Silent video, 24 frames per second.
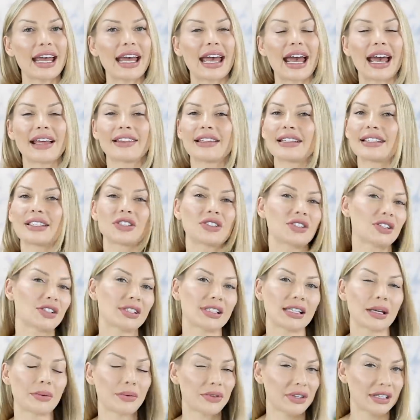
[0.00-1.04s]
and this is just
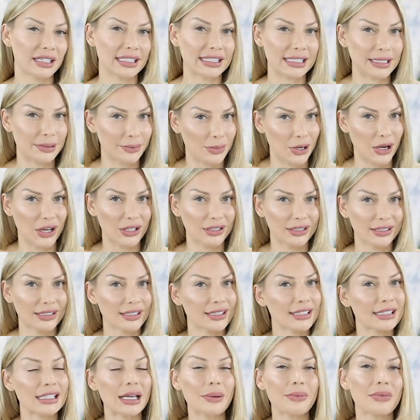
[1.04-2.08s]
something small,
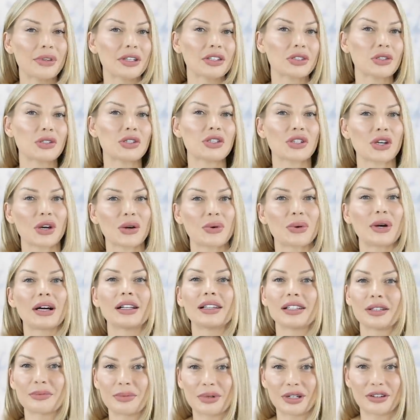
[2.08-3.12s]
something to show a
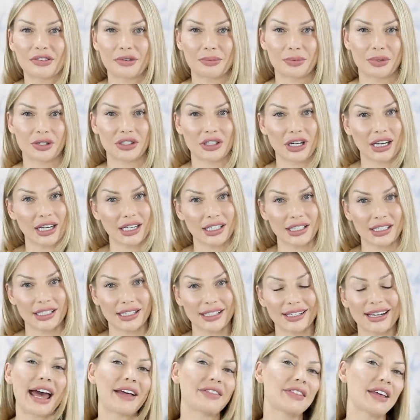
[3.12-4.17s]
little bit of
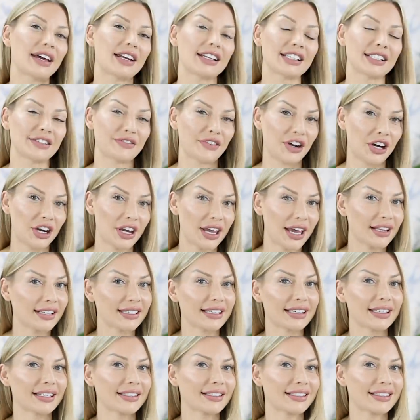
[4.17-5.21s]
appreciation, and that is very
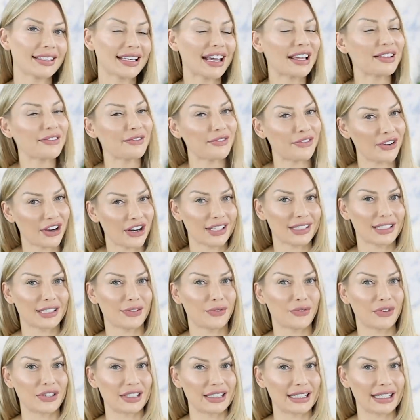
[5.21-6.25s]
elegant and very
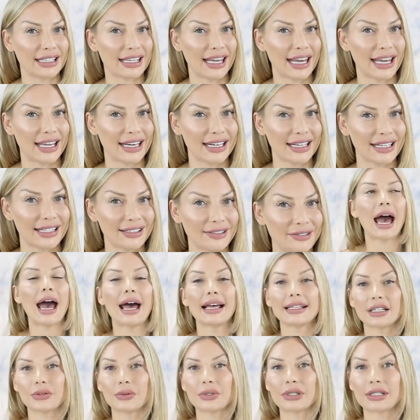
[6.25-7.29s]
sophisticated.
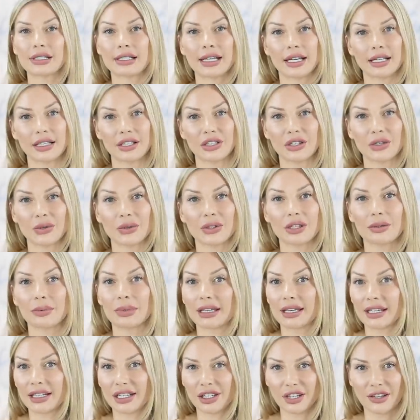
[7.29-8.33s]
As I was telling you in the
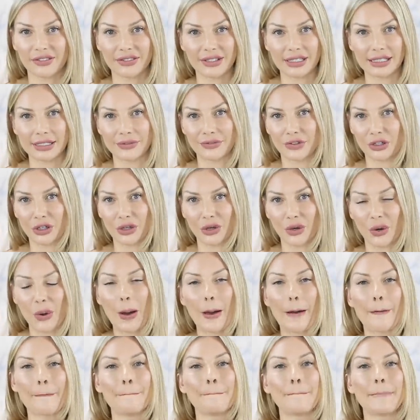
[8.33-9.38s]
beginning of this video,
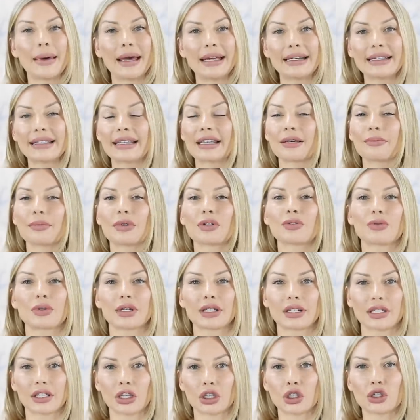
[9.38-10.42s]
men can be
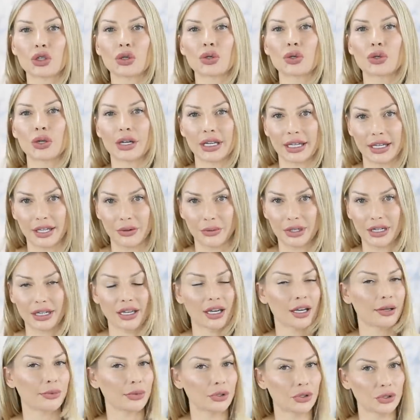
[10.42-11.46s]
really tricky when it
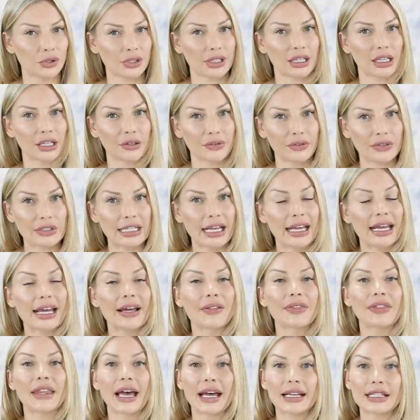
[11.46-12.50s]
comes to gifts.
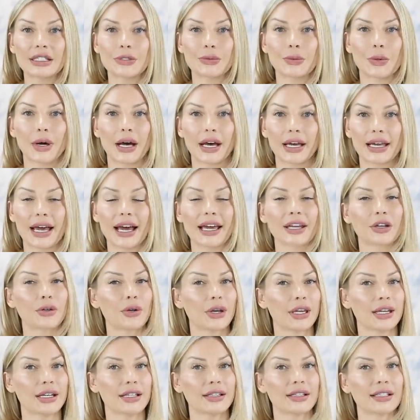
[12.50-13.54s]
That's why I
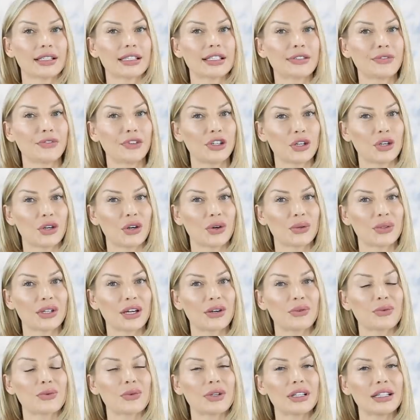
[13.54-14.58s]
created this video
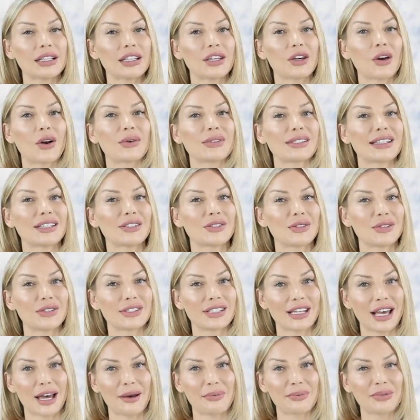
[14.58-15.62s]
that really goes into
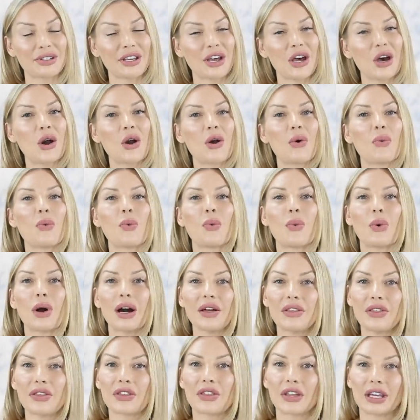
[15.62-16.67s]
depth
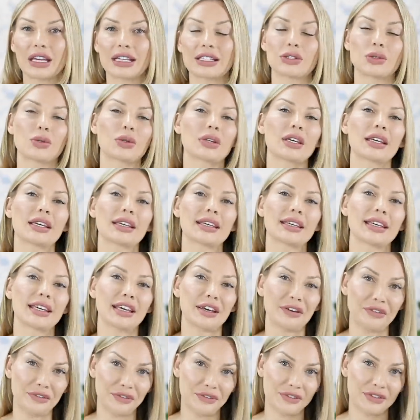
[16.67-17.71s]
what things you can
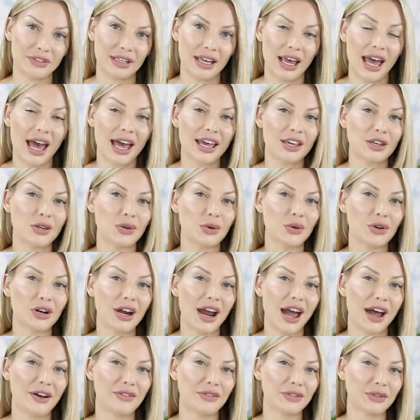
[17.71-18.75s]
gift your
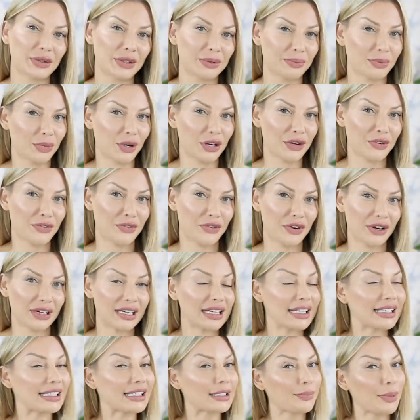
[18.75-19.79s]
affluent boyfriend,
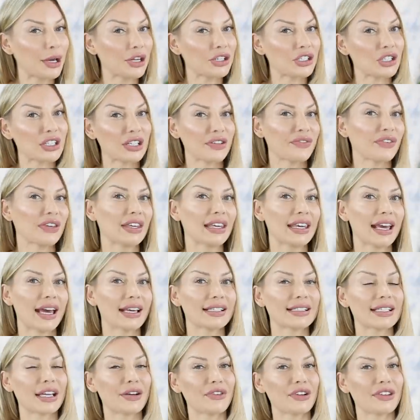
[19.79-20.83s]
especially if he
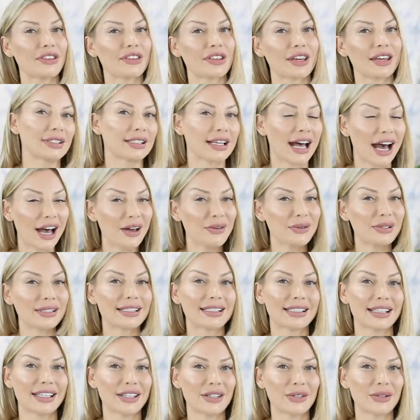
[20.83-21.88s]
has everything. I will
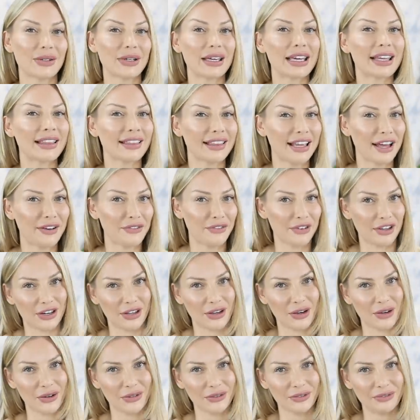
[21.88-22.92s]
see you in that
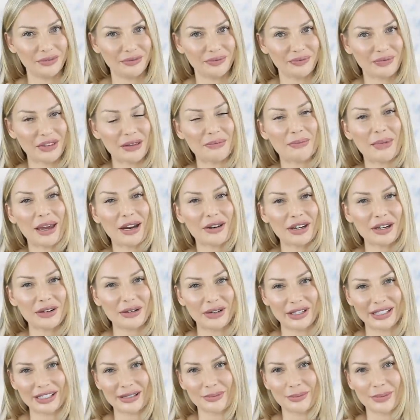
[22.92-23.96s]
video. Merry
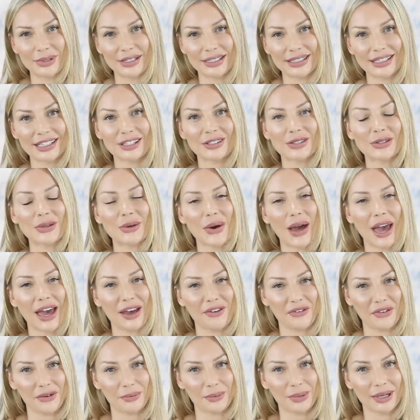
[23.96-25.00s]
Christmas to
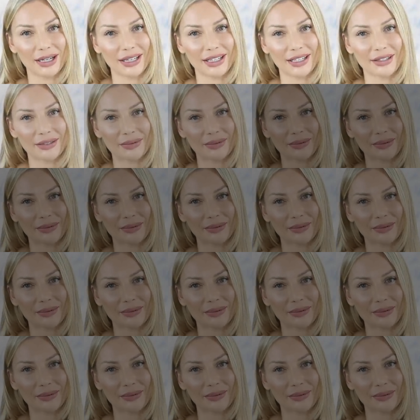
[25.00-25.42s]
everybody.